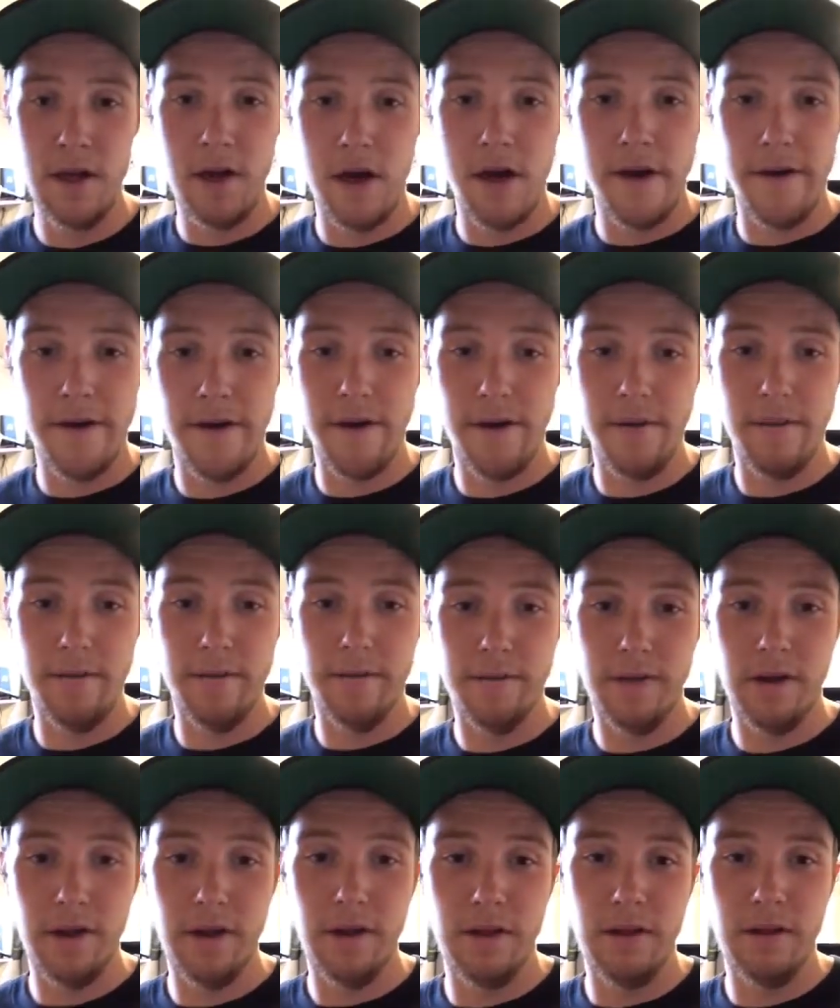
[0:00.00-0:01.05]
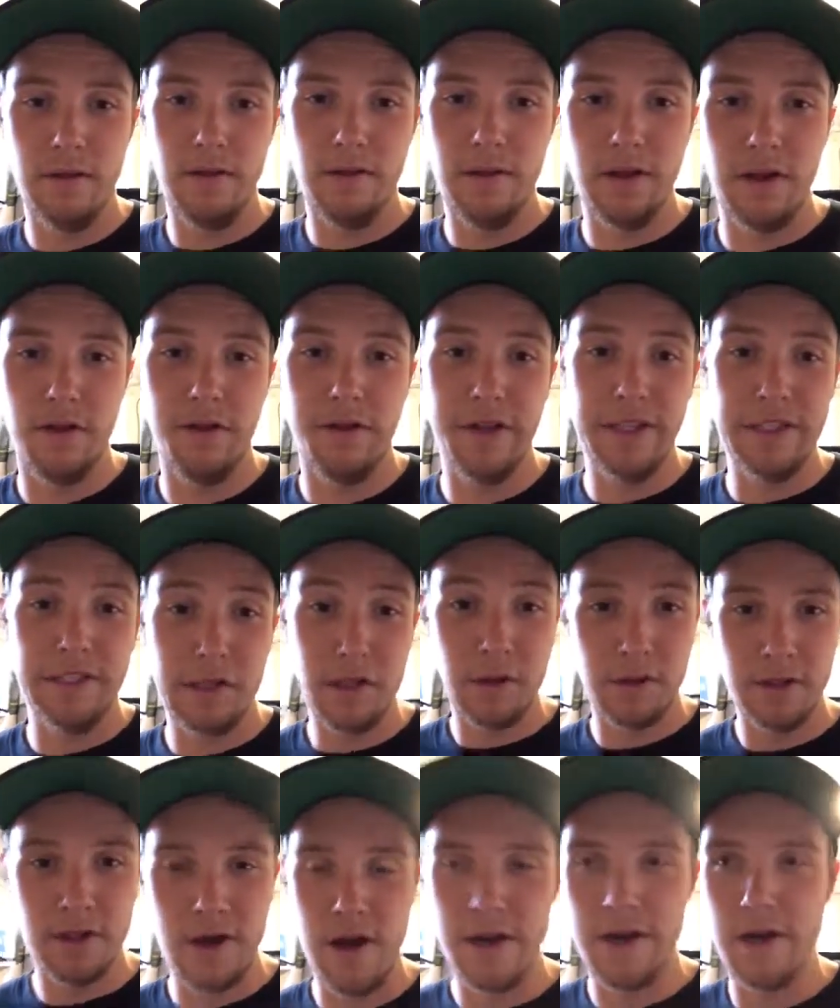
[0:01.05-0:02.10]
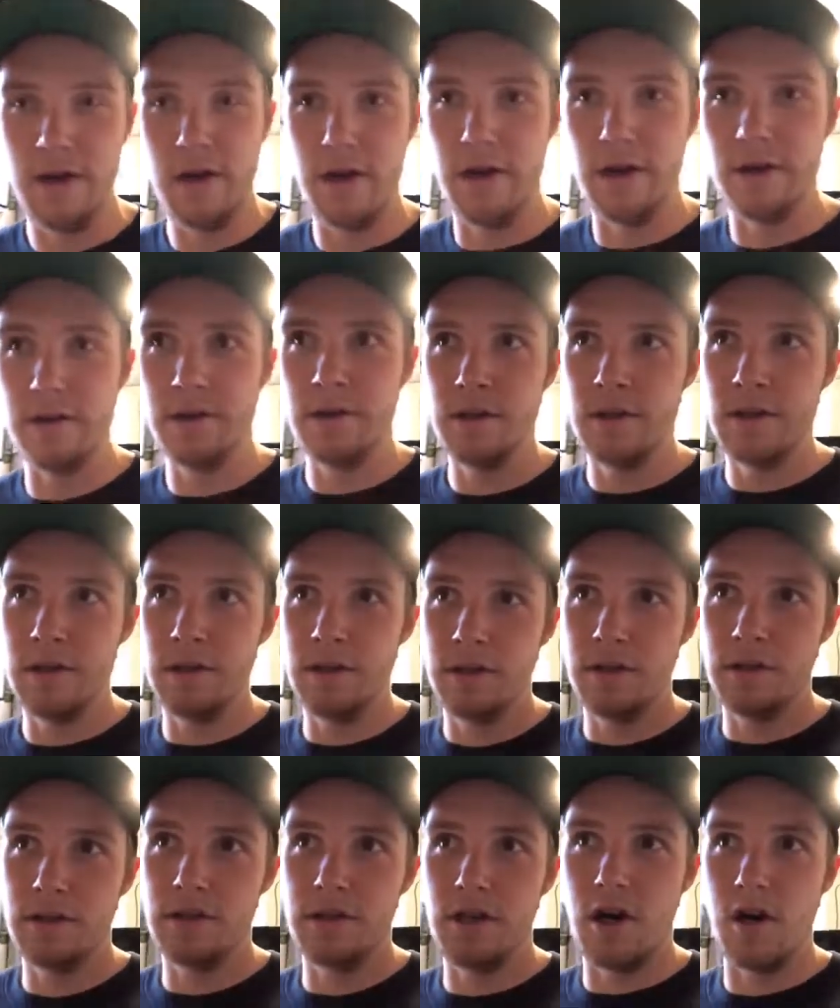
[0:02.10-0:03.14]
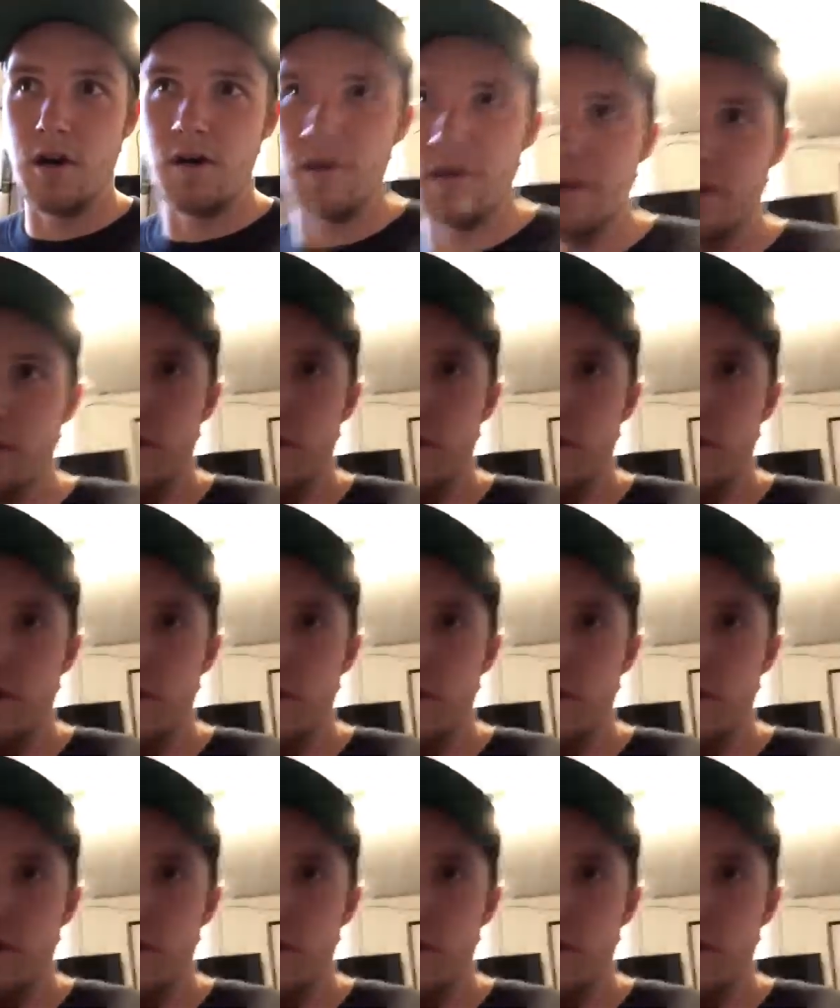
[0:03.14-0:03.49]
and the list goes on and on. So